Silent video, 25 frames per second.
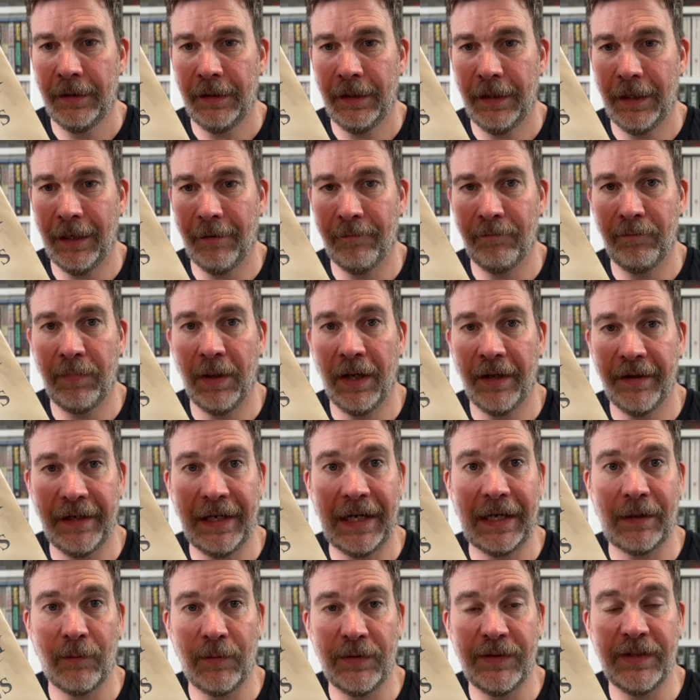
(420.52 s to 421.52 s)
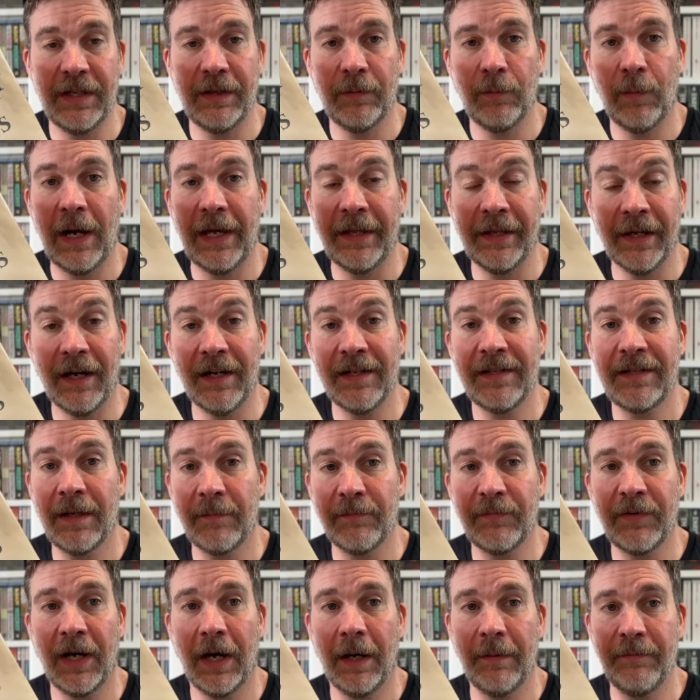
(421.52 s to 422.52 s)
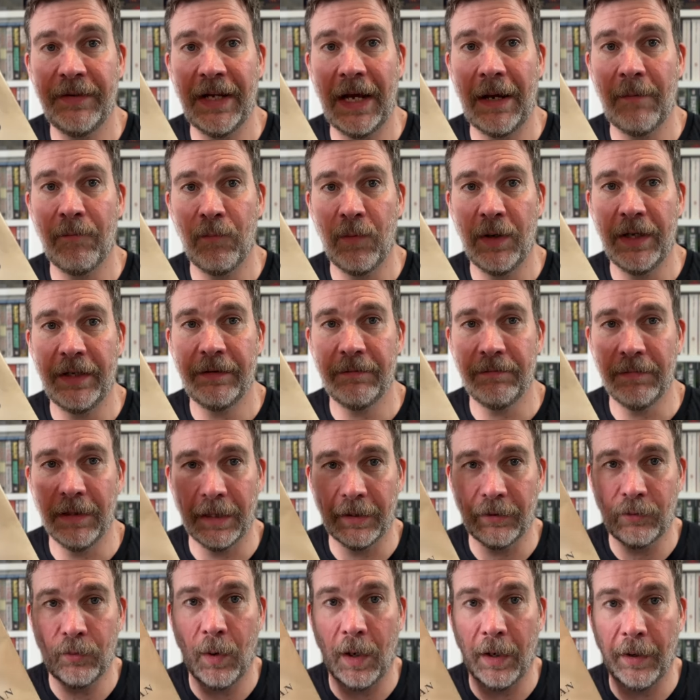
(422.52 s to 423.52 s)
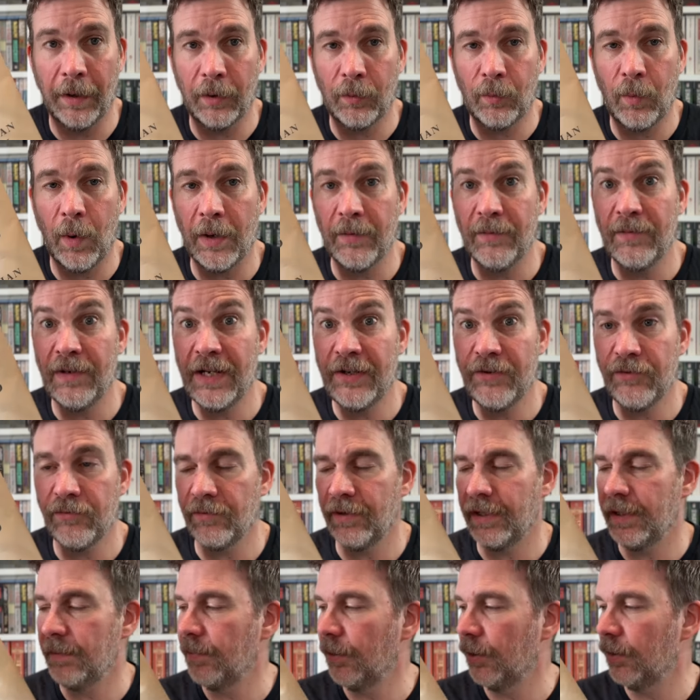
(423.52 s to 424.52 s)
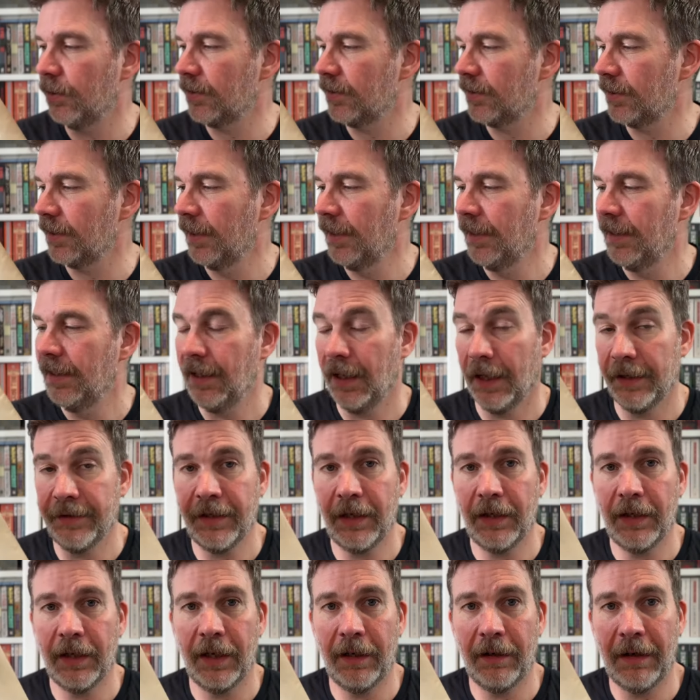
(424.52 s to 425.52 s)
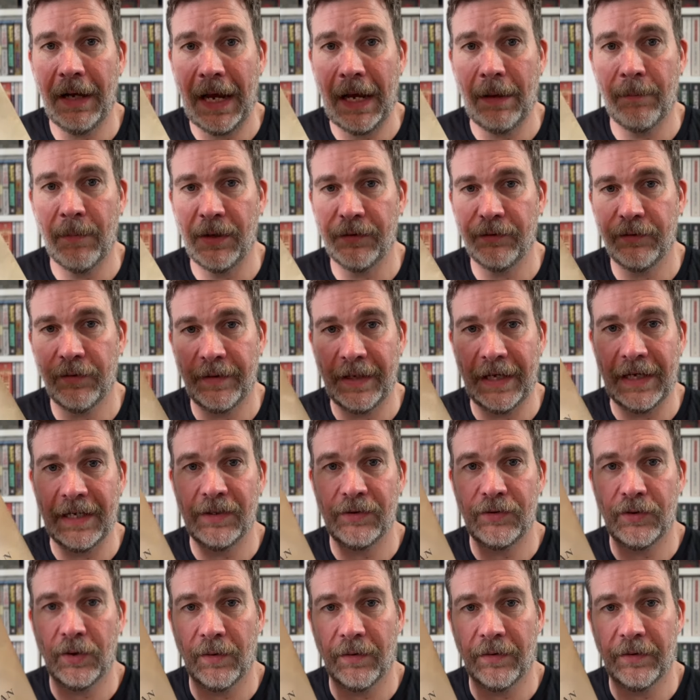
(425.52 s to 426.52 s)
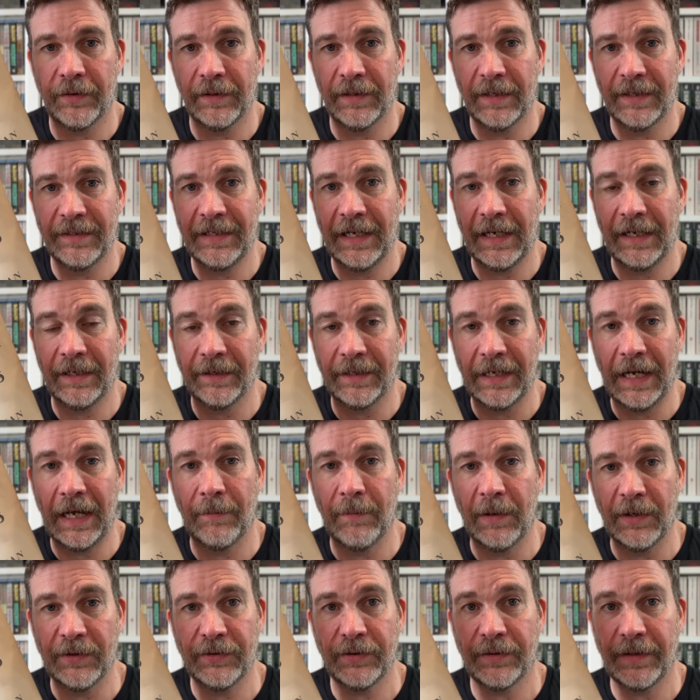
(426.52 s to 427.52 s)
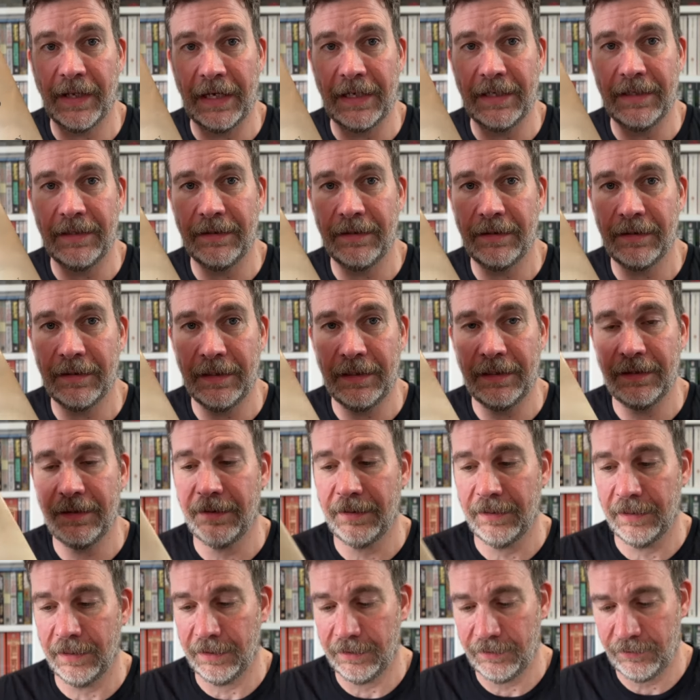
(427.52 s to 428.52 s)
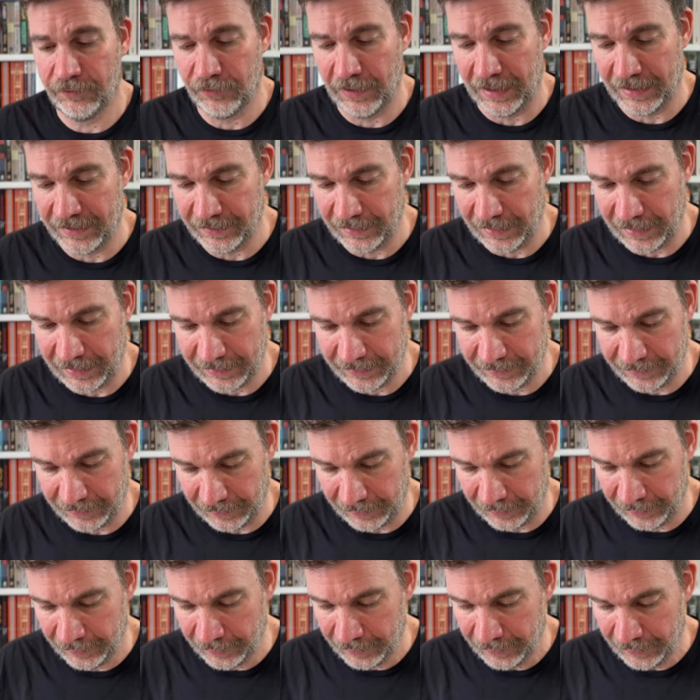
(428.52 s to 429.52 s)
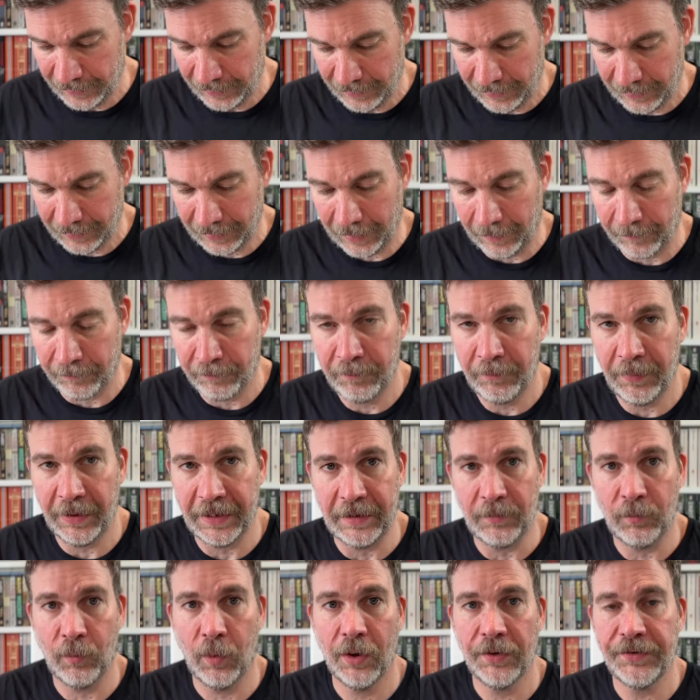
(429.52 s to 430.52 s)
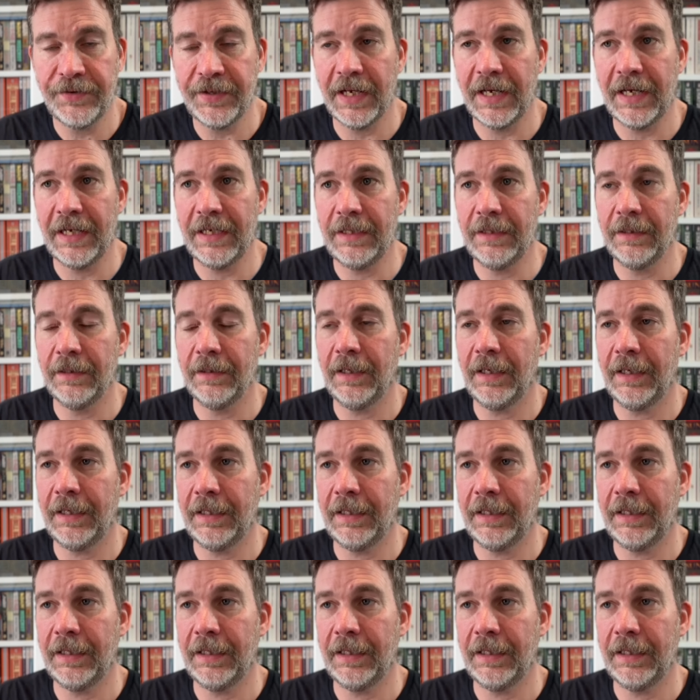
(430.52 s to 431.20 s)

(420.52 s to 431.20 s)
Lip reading: the language in the way that I sometimes am with, you know, quite unquote literary books. I don't know how much of that is Jonathan Littell and how much of that is the translator, but it was a